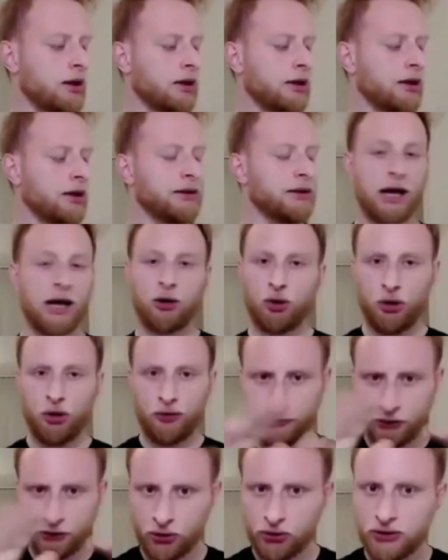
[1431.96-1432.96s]
Now,
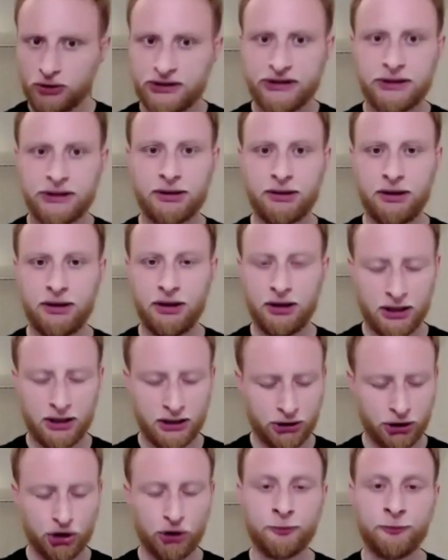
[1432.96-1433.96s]
of course, there are
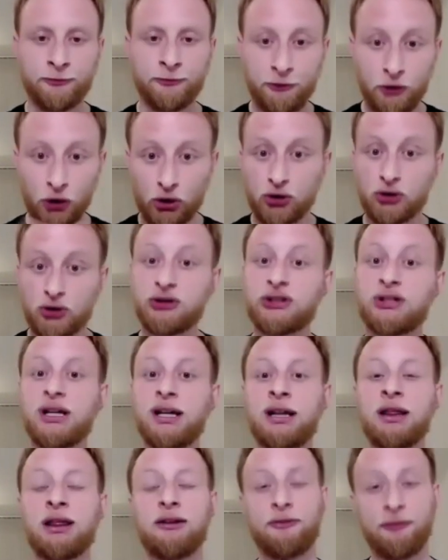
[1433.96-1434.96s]
some flaws
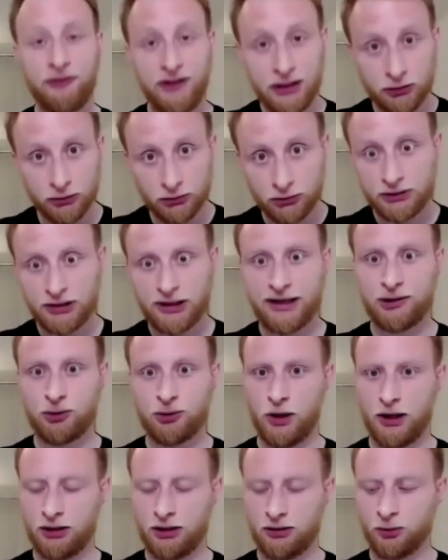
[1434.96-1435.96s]
in the field as
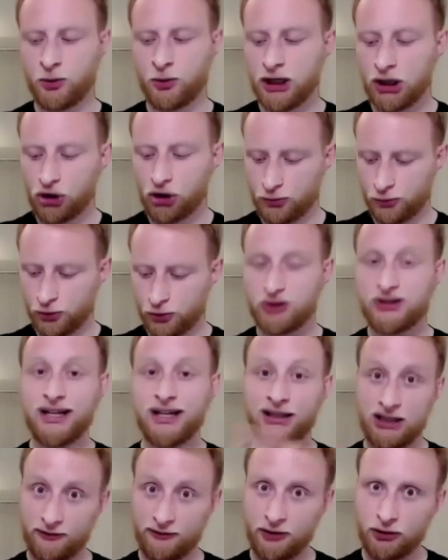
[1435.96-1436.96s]
well when it comes to
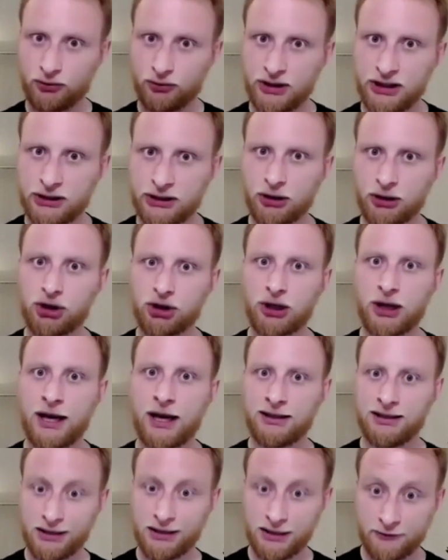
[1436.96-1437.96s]
scientific research
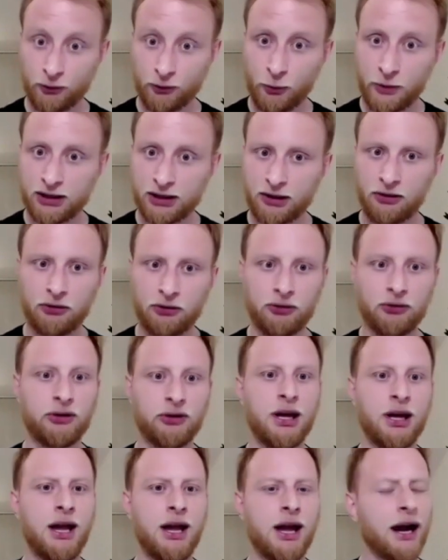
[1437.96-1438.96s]
and dance for Parkinson's.
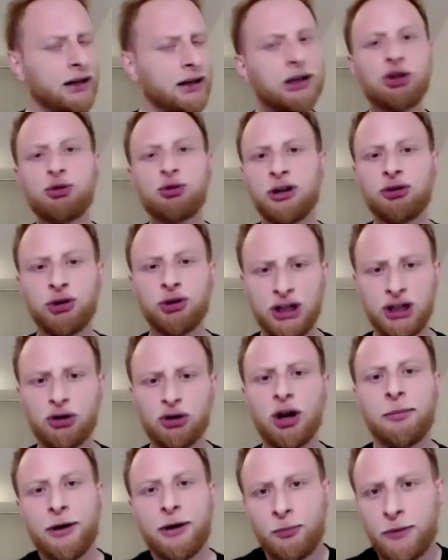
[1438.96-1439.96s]
I need to be critical
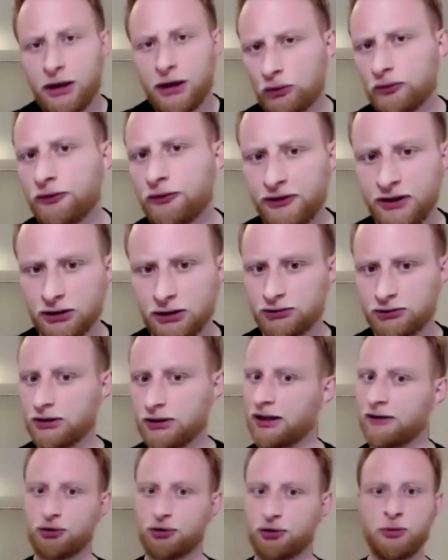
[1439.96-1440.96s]
about my own field, I
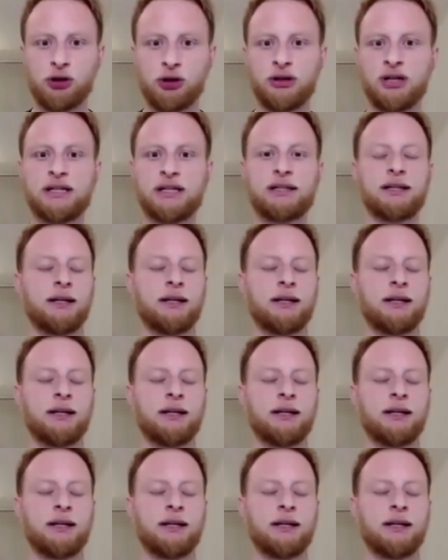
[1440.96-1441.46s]
have to be honest.